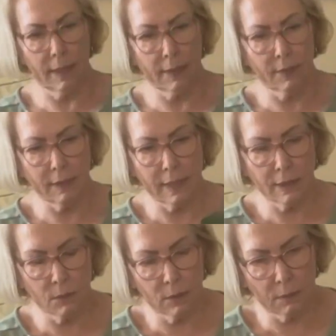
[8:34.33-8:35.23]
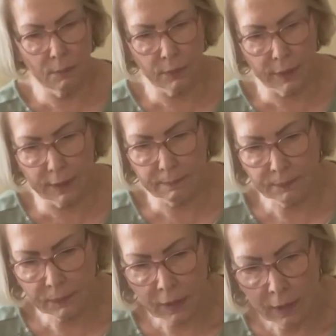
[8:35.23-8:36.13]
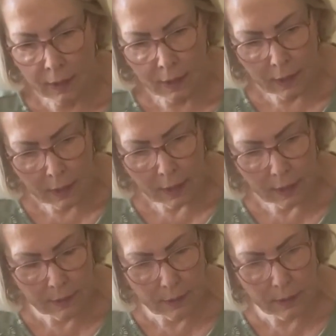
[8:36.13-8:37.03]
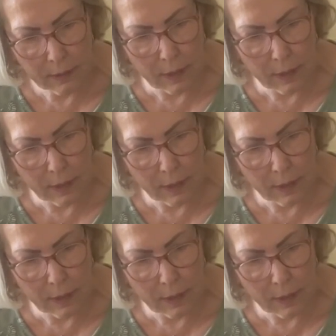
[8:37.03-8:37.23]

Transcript: think that's really pretty. And then